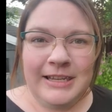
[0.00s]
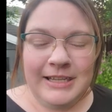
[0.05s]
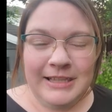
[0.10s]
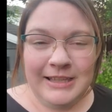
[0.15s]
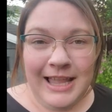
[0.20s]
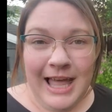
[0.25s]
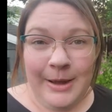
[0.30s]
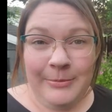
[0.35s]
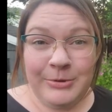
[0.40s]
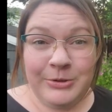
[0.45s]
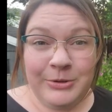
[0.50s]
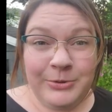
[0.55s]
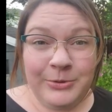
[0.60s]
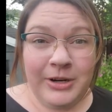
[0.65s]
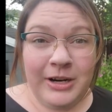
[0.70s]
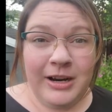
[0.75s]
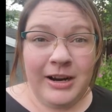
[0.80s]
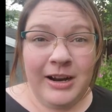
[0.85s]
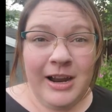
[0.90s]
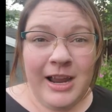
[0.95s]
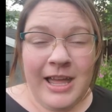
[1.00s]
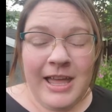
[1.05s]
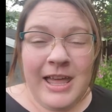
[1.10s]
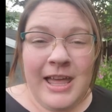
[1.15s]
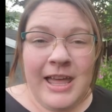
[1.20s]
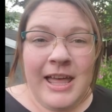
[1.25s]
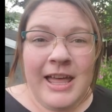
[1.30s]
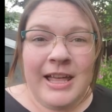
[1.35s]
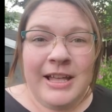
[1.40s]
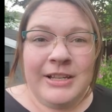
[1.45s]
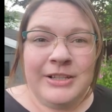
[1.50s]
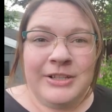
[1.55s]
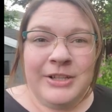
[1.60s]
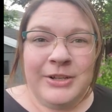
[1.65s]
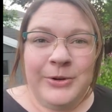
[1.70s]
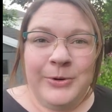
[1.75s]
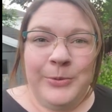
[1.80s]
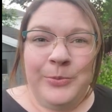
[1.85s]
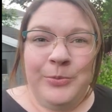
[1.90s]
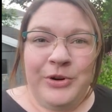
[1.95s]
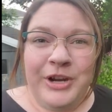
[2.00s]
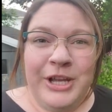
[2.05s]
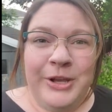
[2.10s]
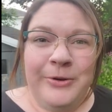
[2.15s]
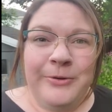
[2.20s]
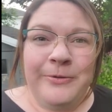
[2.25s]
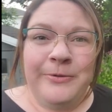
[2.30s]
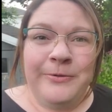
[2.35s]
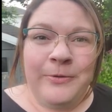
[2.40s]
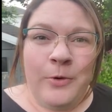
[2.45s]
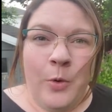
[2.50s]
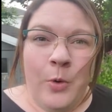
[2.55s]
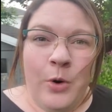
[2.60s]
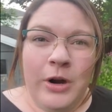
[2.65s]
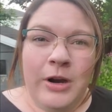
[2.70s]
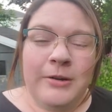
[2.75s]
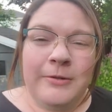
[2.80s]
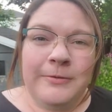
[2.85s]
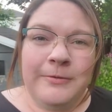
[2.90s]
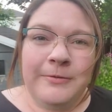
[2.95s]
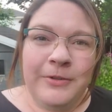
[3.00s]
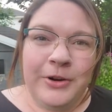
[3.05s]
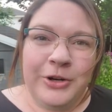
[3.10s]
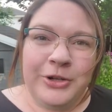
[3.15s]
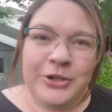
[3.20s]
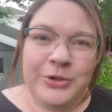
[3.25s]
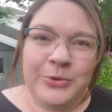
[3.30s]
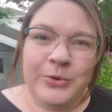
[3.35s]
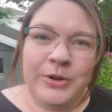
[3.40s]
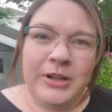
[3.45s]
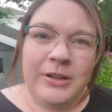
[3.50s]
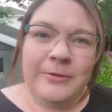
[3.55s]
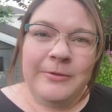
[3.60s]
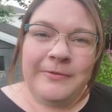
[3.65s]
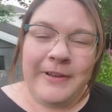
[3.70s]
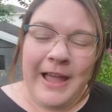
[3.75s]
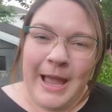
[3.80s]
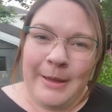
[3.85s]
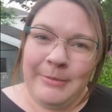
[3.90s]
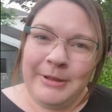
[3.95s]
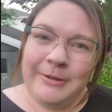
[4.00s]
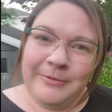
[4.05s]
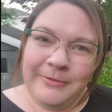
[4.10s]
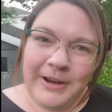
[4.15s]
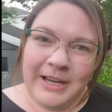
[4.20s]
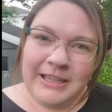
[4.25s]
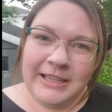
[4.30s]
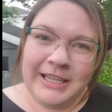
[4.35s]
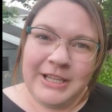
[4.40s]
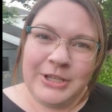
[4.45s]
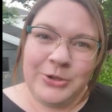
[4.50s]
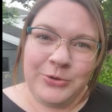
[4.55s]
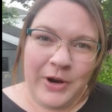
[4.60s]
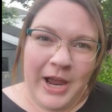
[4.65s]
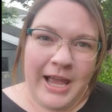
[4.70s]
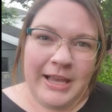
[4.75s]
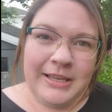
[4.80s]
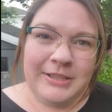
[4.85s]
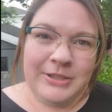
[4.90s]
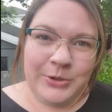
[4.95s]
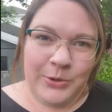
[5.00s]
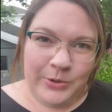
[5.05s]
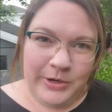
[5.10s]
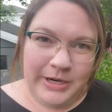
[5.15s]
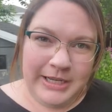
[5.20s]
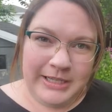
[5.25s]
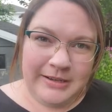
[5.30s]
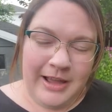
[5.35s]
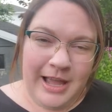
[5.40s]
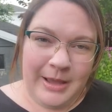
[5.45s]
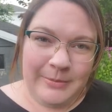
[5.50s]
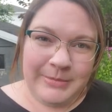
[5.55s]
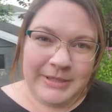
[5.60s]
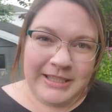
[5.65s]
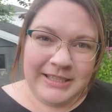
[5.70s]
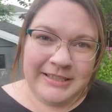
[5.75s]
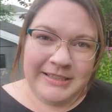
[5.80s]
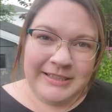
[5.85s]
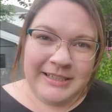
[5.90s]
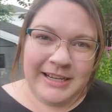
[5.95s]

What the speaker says: and Labrador to bring you four virtual family-friendly drag story times.